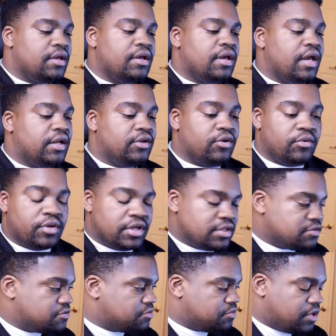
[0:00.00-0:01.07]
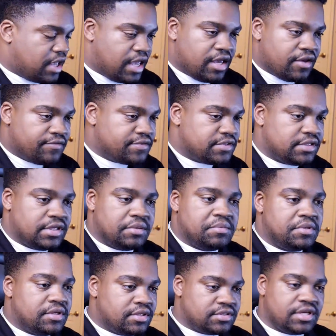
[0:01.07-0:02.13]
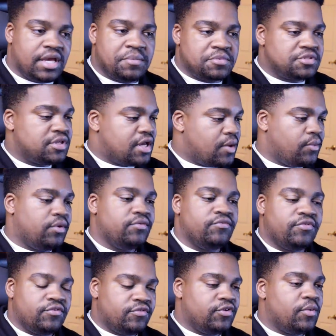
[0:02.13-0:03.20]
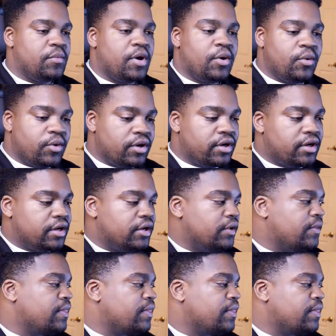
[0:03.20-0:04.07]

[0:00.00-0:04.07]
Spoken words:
I had to go get some KFC because Amazon wouldn't fulfill my order.